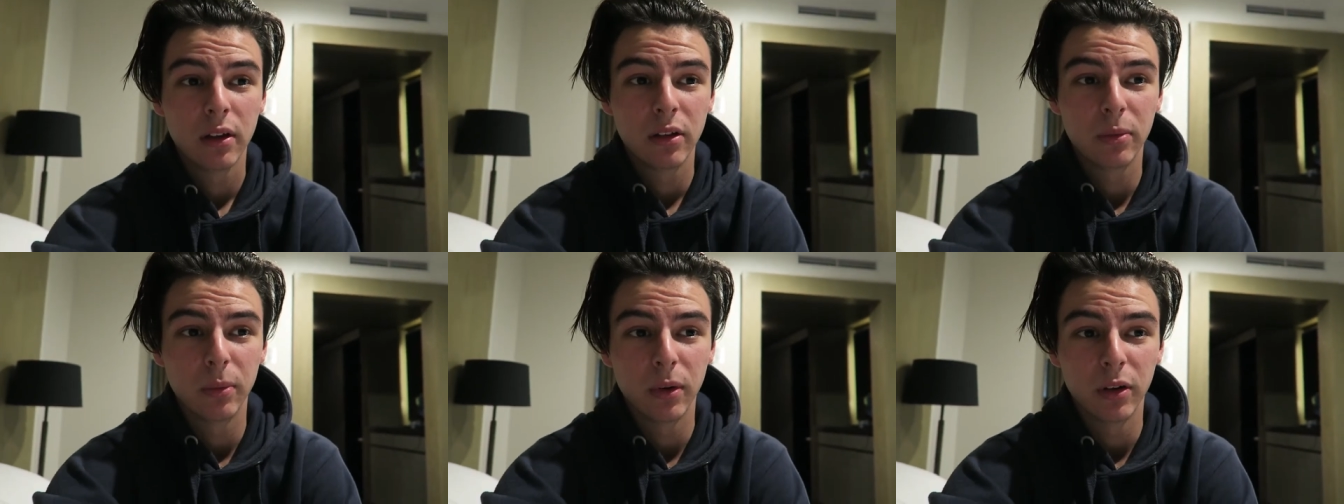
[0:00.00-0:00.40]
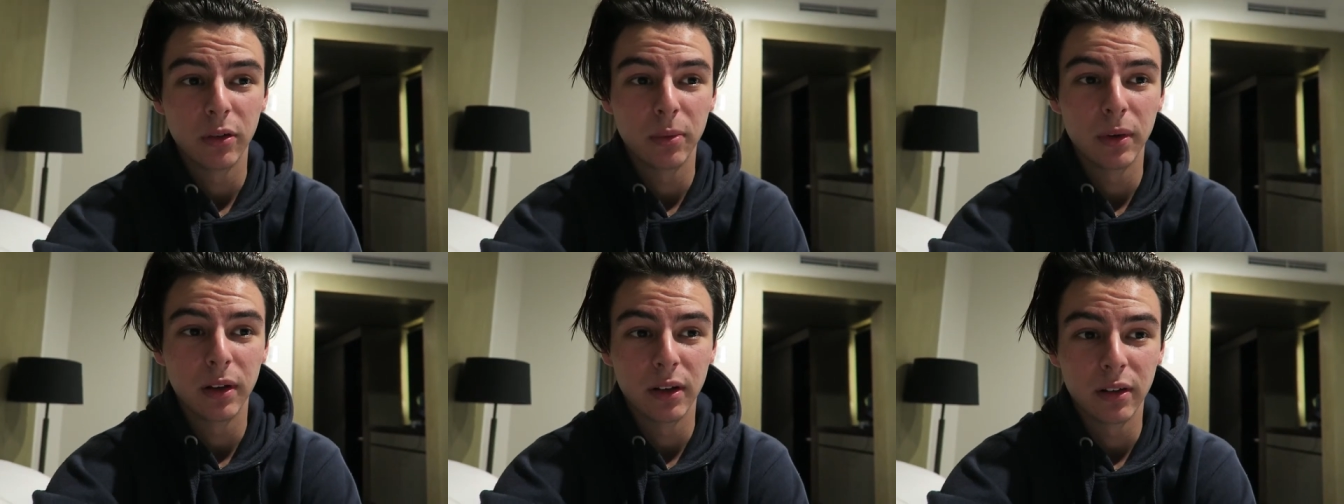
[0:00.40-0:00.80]
tomorrow is
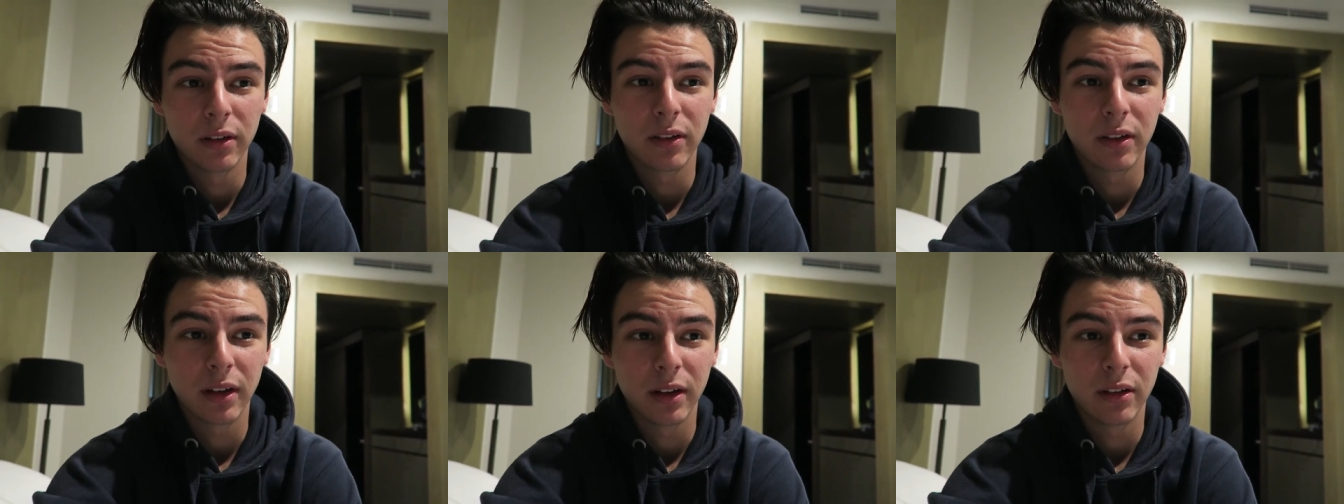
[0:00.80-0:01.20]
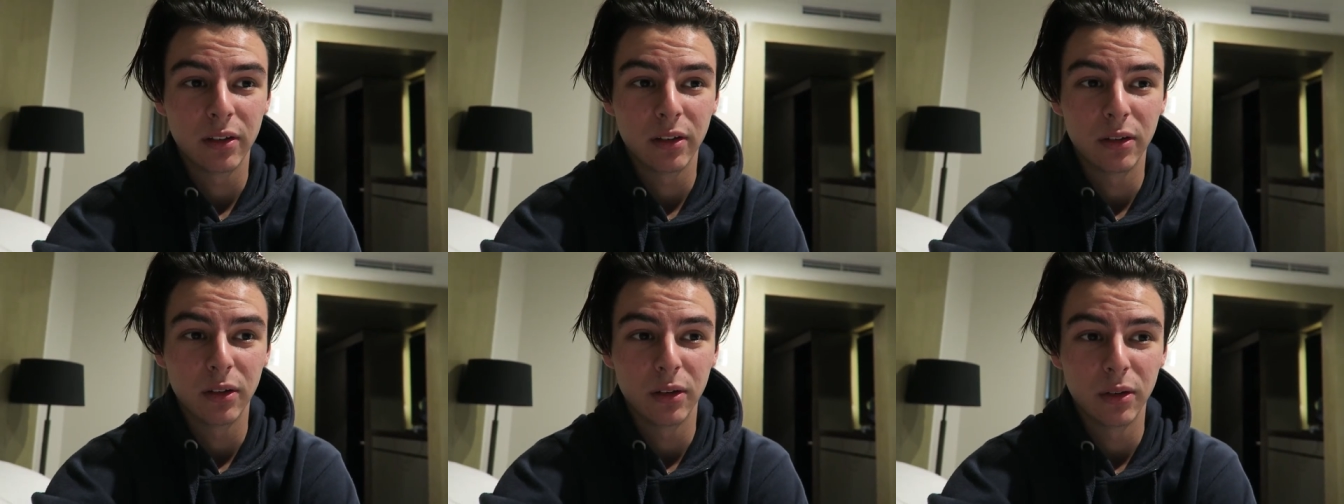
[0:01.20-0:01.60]
my last day to
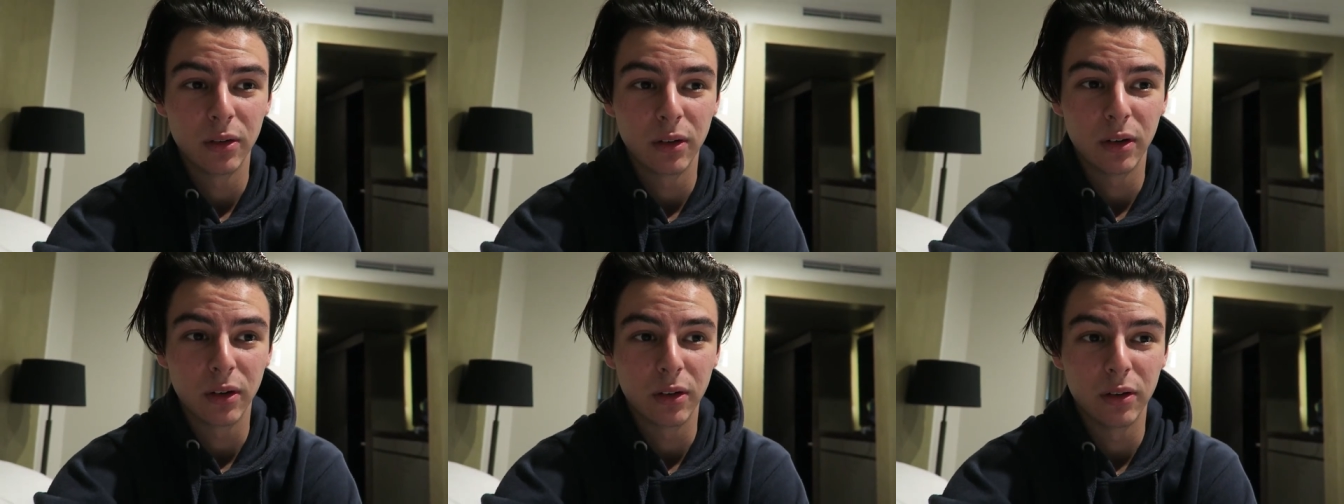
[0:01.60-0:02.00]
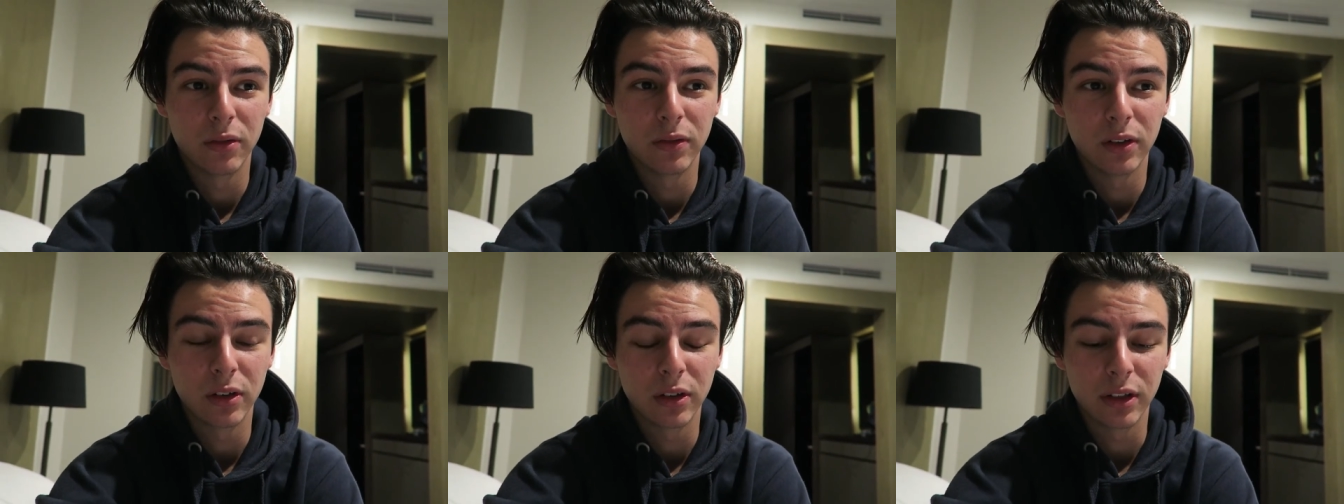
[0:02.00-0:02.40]
do a good
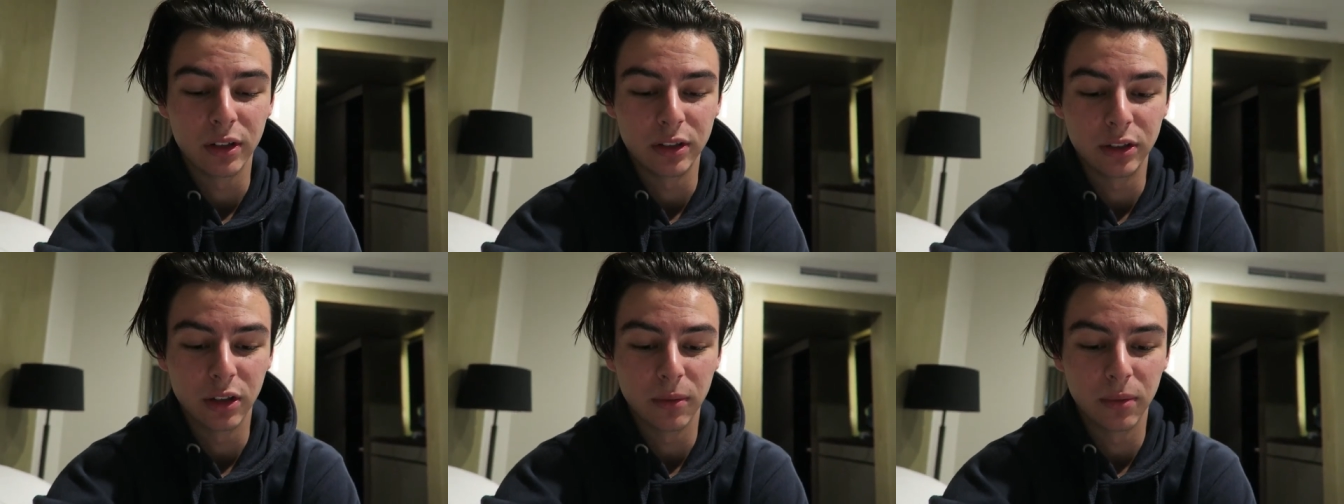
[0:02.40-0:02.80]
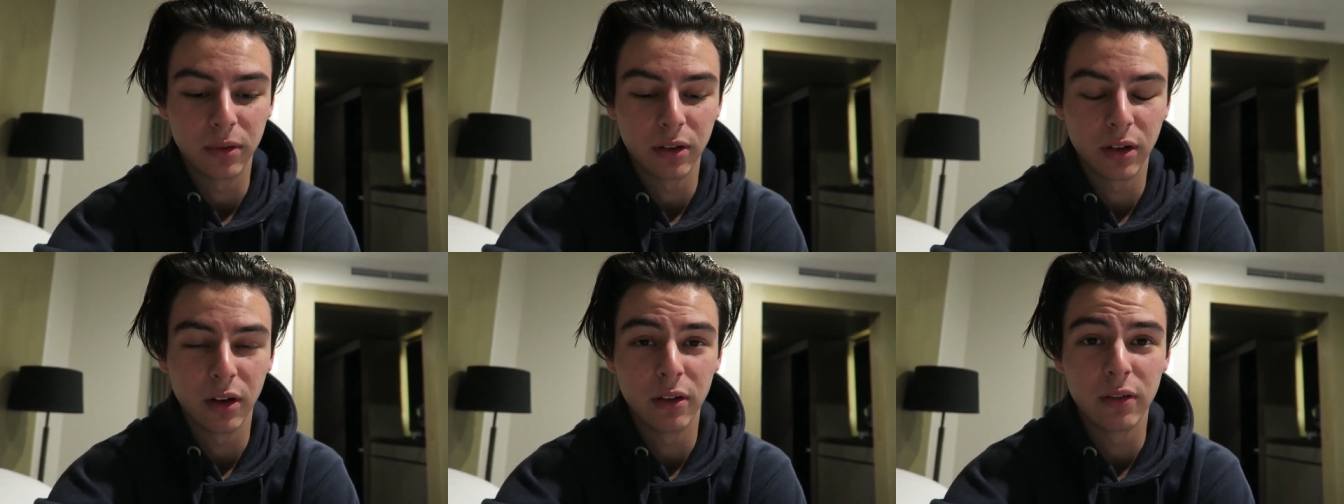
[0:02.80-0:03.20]
vlogging job.
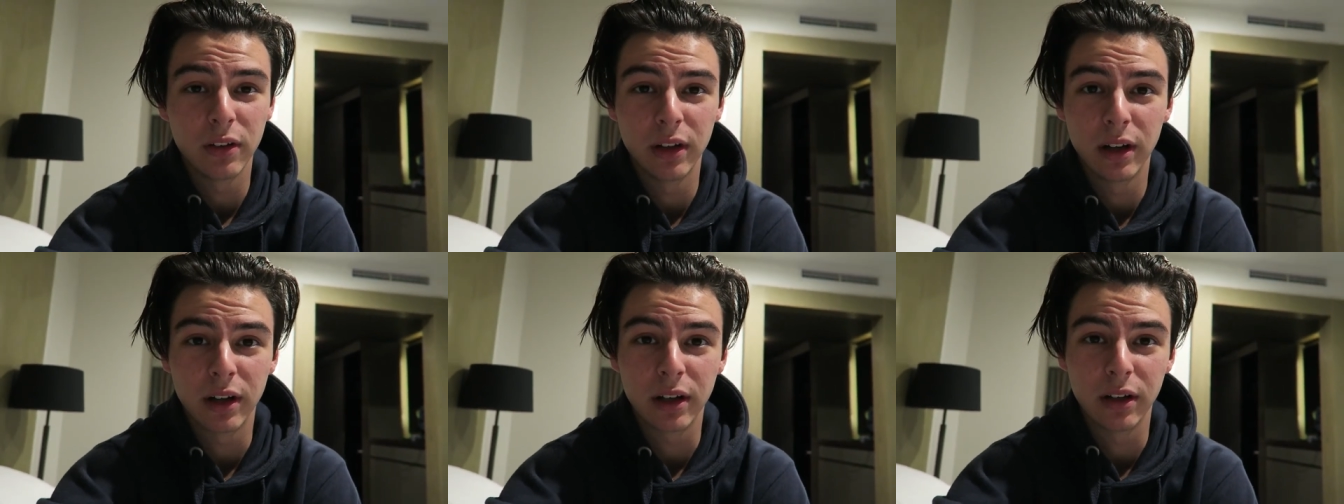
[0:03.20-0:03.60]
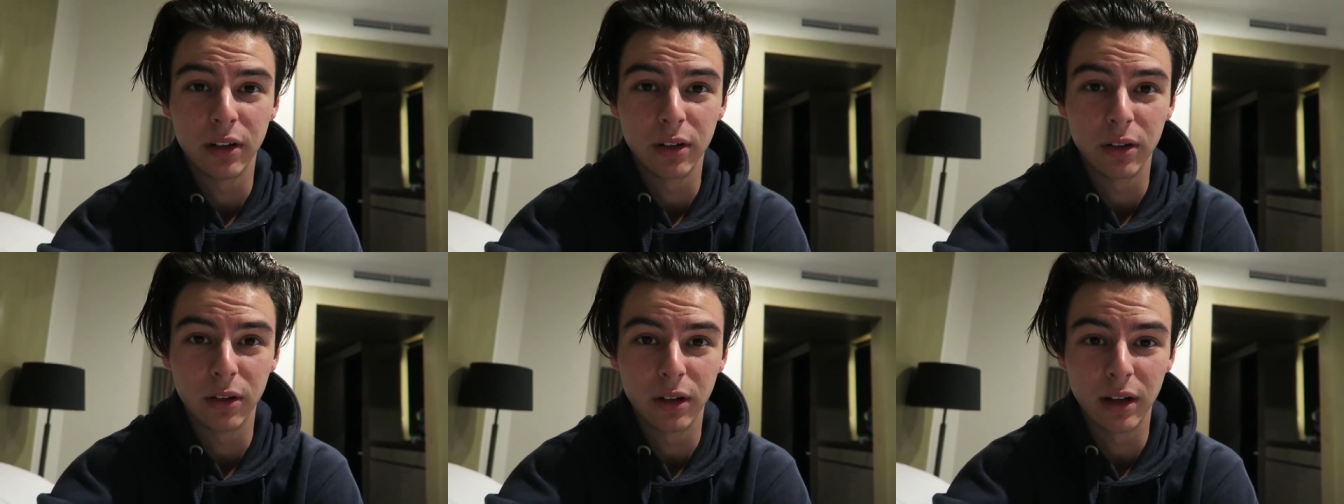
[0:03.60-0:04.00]
So hopefully I can
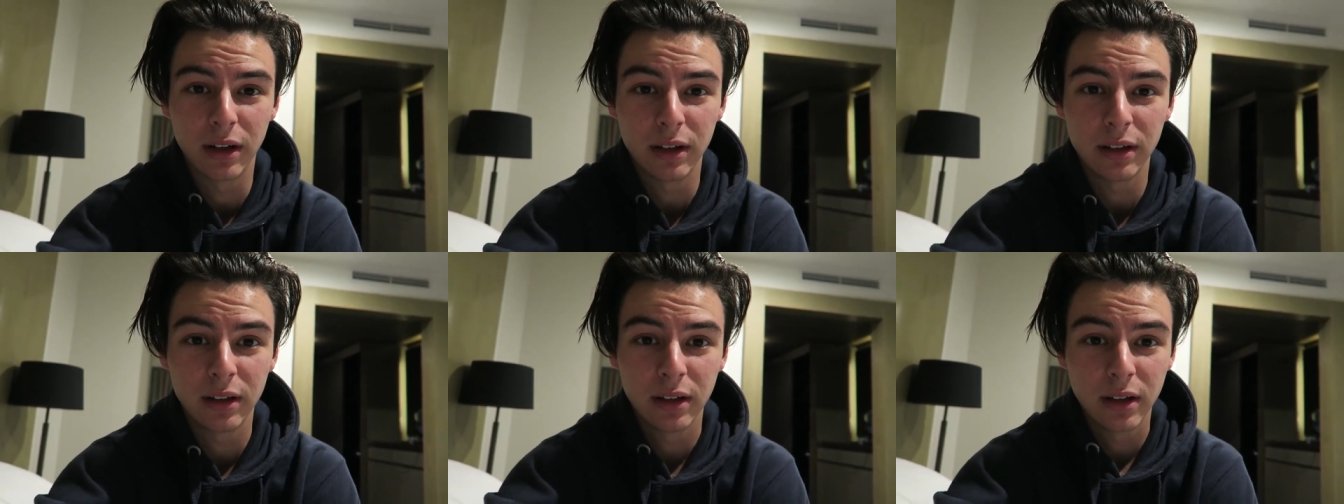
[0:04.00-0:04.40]
do that.